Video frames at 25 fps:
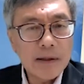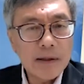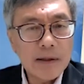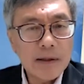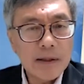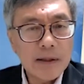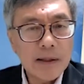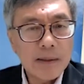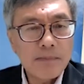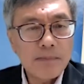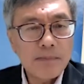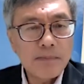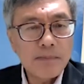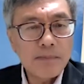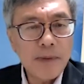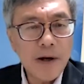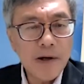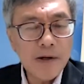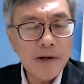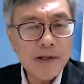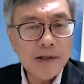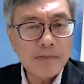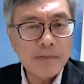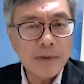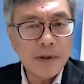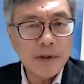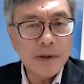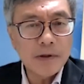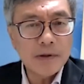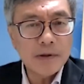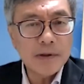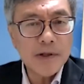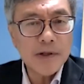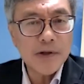the possible